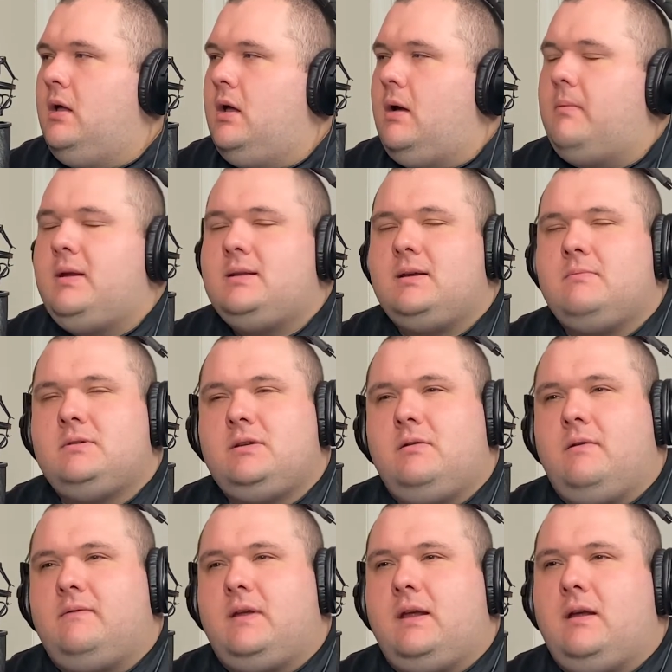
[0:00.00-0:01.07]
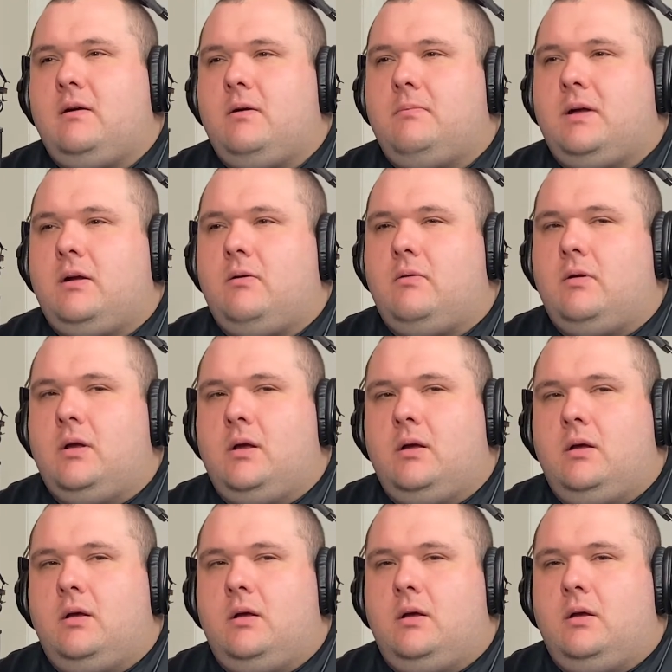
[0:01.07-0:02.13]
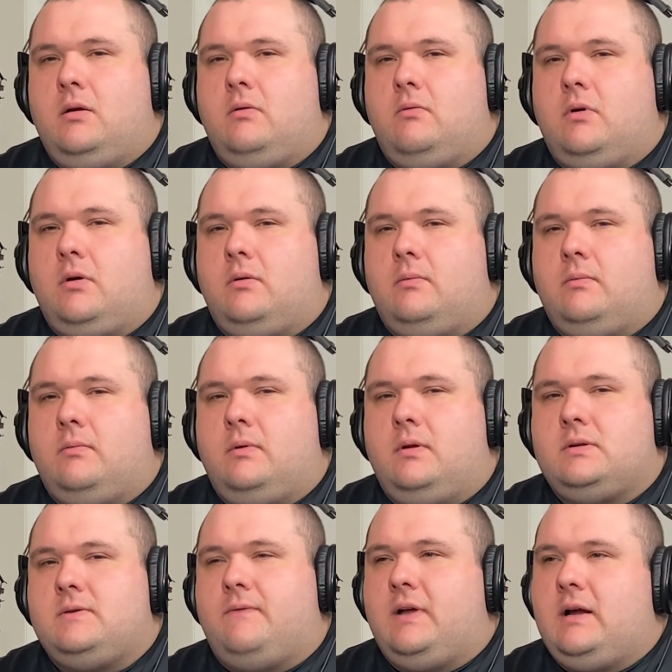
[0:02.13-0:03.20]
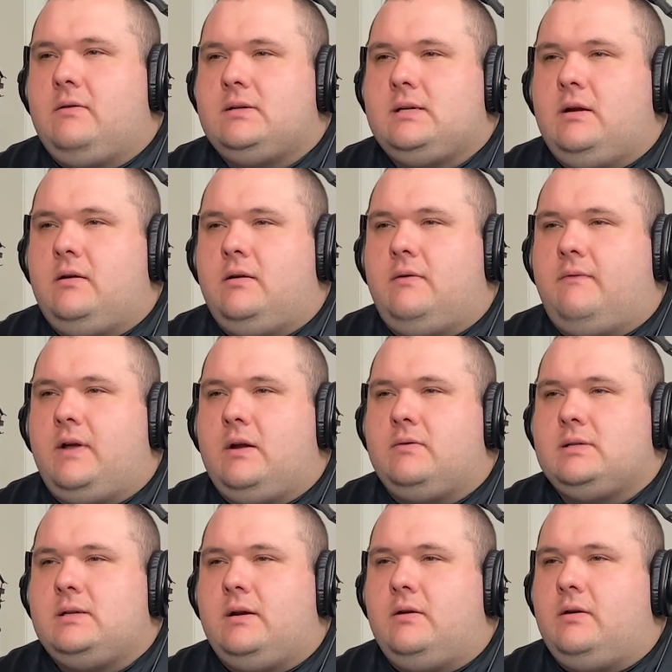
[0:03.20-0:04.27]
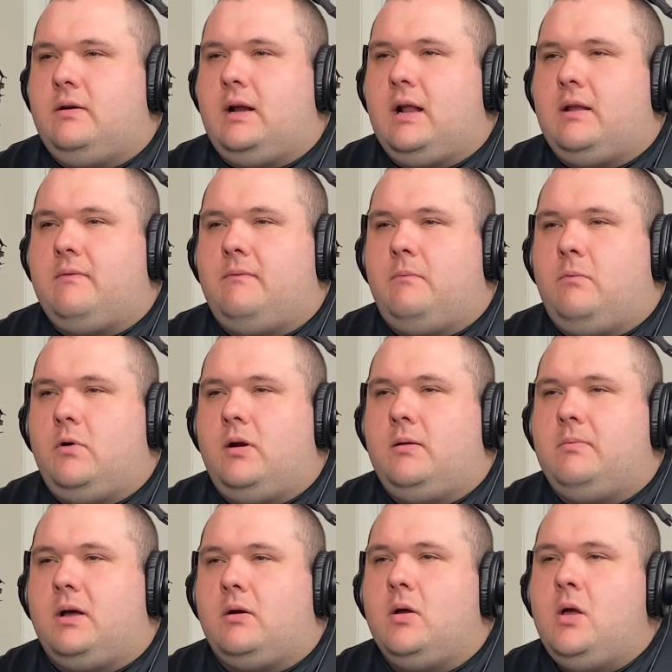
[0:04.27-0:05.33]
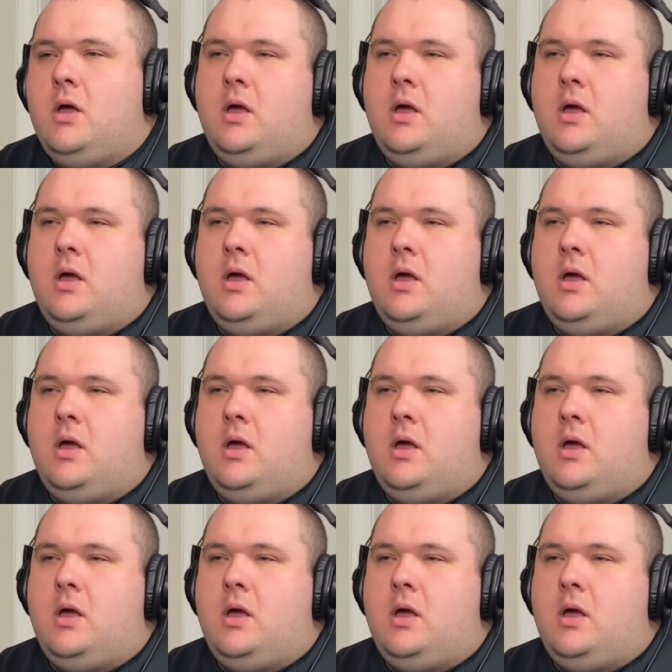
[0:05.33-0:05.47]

How many times do you have to hear about, well, there's a virus here and a virus there and you got to worry about it?